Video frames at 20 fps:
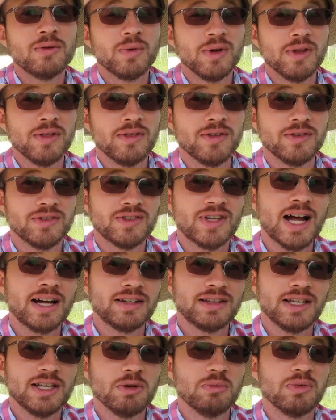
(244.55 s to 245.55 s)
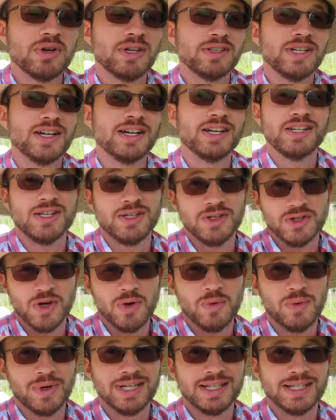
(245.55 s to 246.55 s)
with the stock that you bring there. You
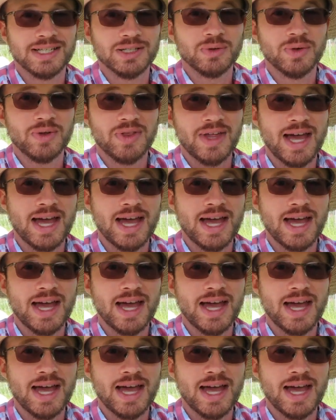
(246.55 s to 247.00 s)
don't want to deal with